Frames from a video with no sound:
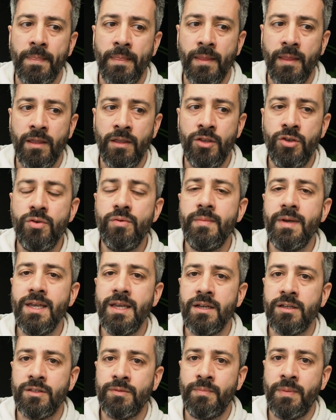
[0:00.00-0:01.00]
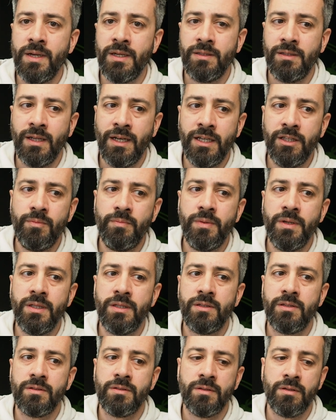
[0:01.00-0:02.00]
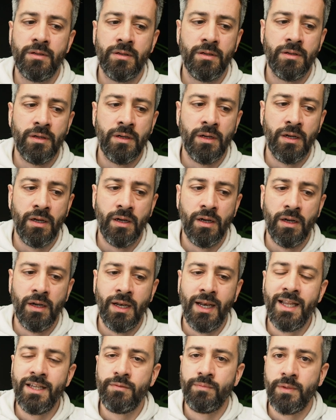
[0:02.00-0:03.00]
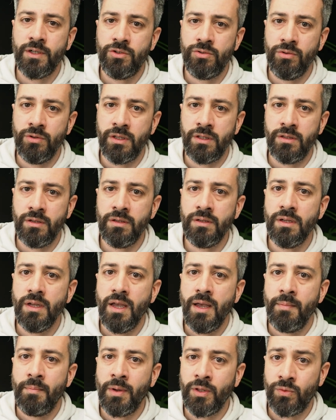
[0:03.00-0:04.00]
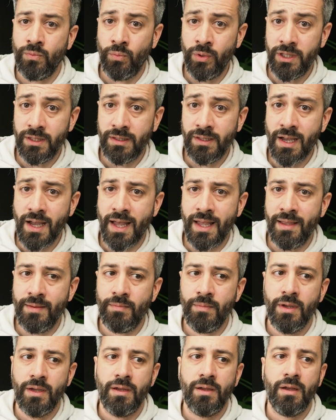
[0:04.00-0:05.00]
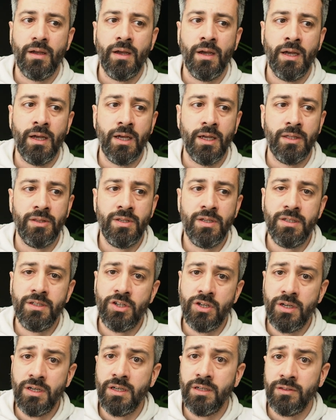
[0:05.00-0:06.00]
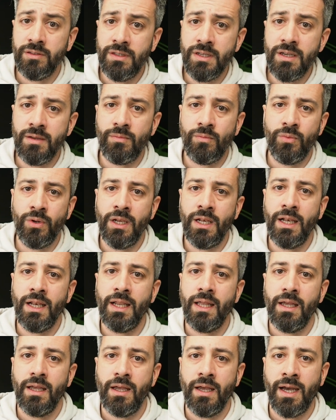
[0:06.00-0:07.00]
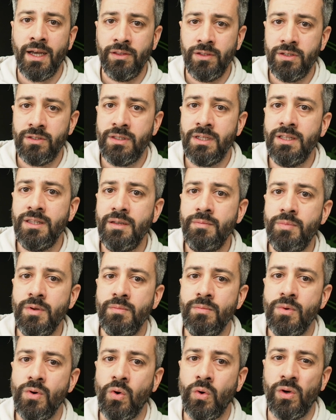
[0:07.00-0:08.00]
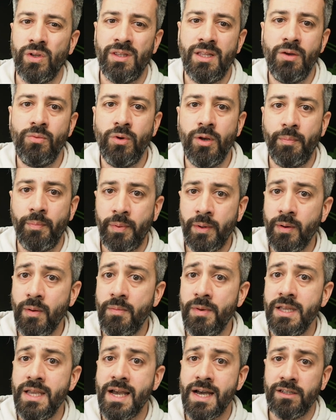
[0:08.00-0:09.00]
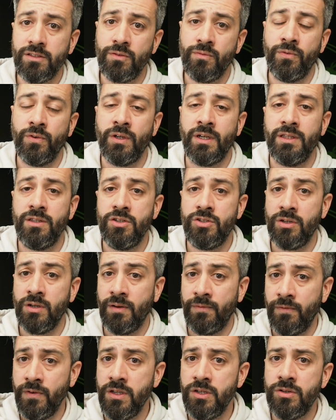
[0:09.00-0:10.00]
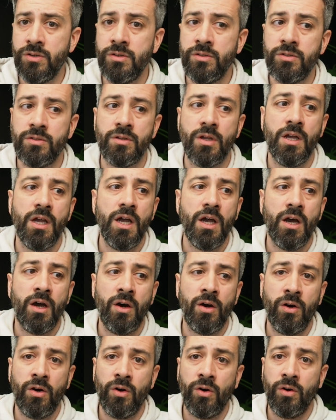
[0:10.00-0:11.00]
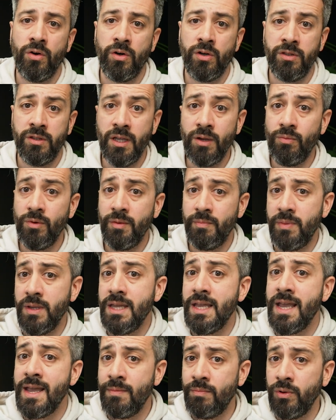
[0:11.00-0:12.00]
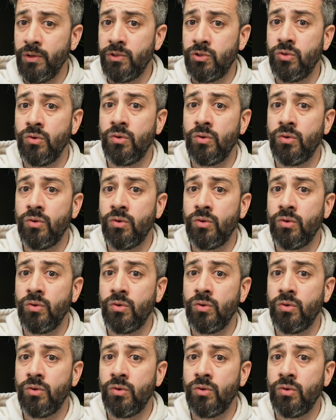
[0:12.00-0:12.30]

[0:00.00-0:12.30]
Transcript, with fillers: you may expect a little bit less maturity, but with time, the engineering team will understand a bit more. They will probably ask for additional features, or they will be able to